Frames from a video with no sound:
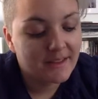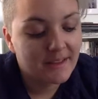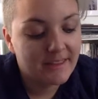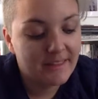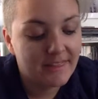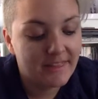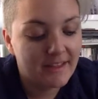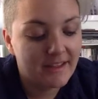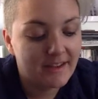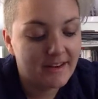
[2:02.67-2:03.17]

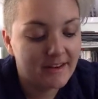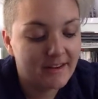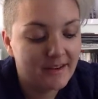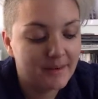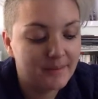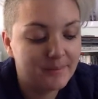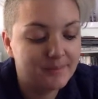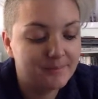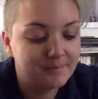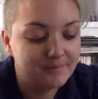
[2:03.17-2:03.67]
that
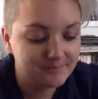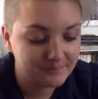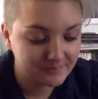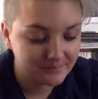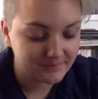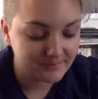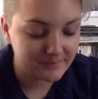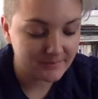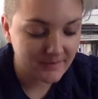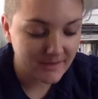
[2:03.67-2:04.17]
um,
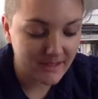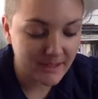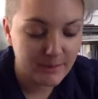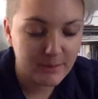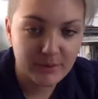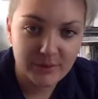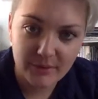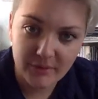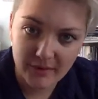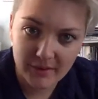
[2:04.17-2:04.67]
it
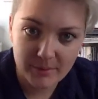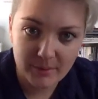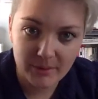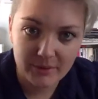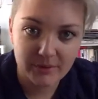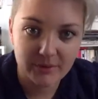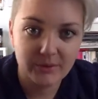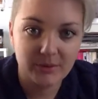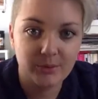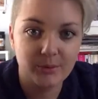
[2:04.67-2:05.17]
was a very
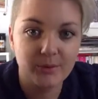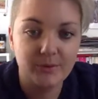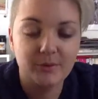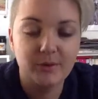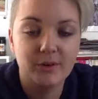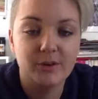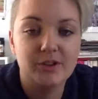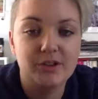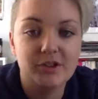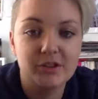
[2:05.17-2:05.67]
personal story
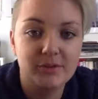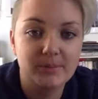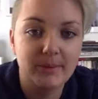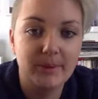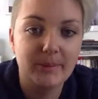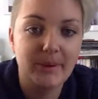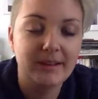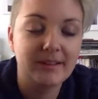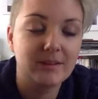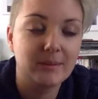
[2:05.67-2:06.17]
for her she used to
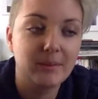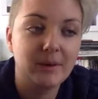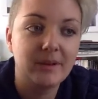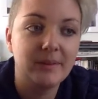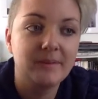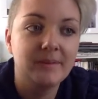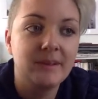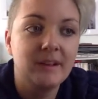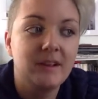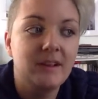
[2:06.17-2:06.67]
play
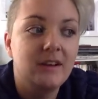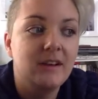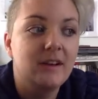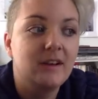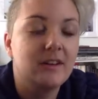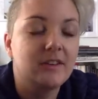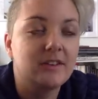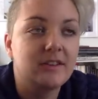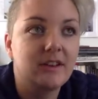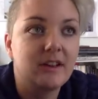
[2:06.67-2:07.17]
basketball
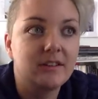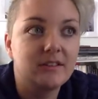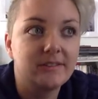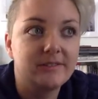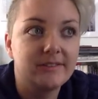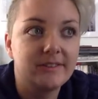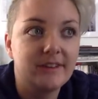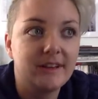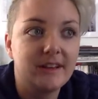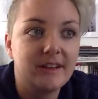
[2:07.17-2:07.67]

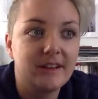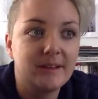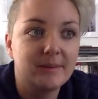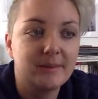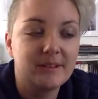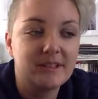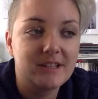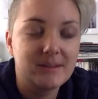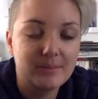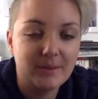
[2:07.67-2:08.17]
herself um,
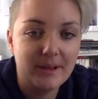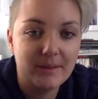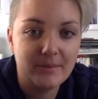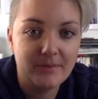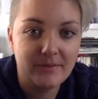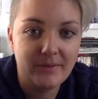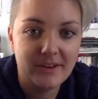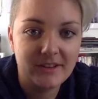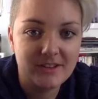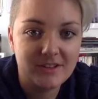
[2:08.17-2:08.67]
and didn't play
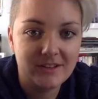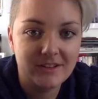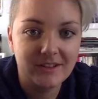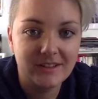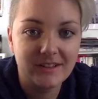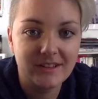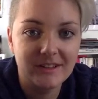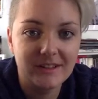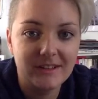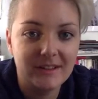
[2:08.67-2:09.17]

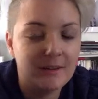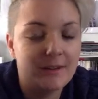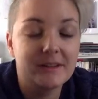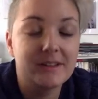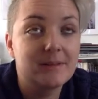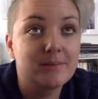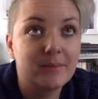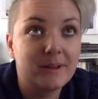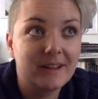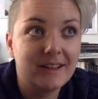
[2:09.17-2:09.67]
professionally or
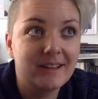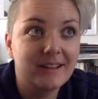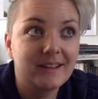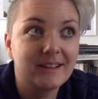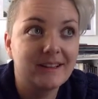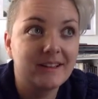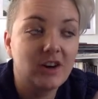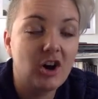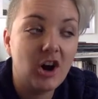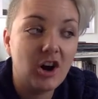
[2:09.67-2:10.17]
didn't play
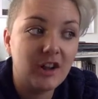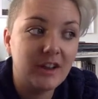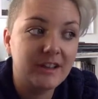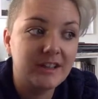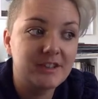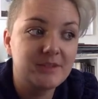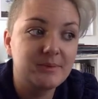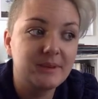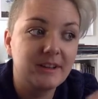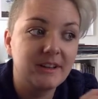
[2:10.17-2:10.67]
in
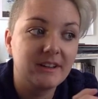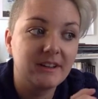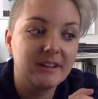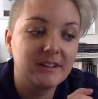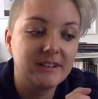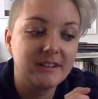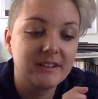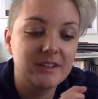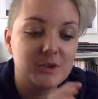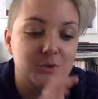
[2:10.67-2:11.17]
college
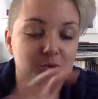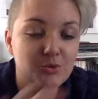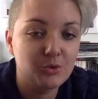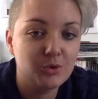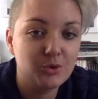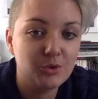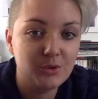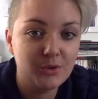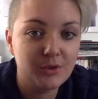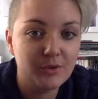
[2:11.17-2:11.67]
because she was
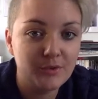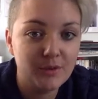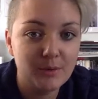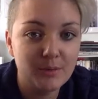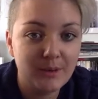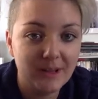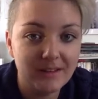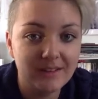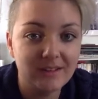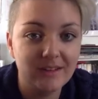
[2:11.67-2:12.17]
recruited a few
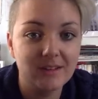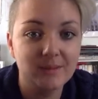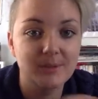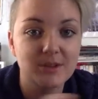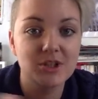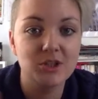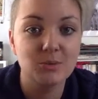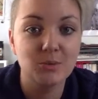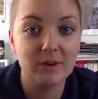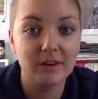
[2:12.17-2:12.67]
places but
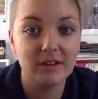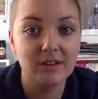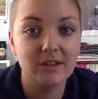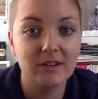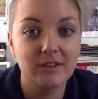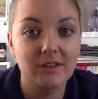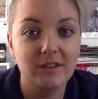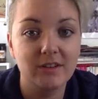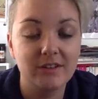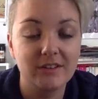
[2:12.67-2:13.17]
she wanted to
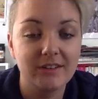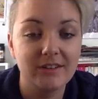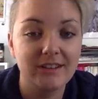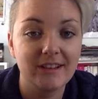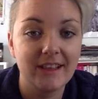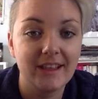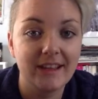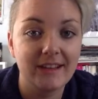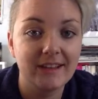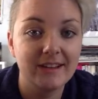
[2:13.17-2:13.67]
go to
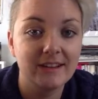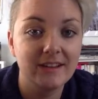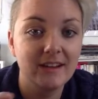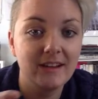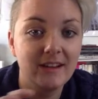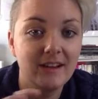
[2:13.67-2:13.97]
ucla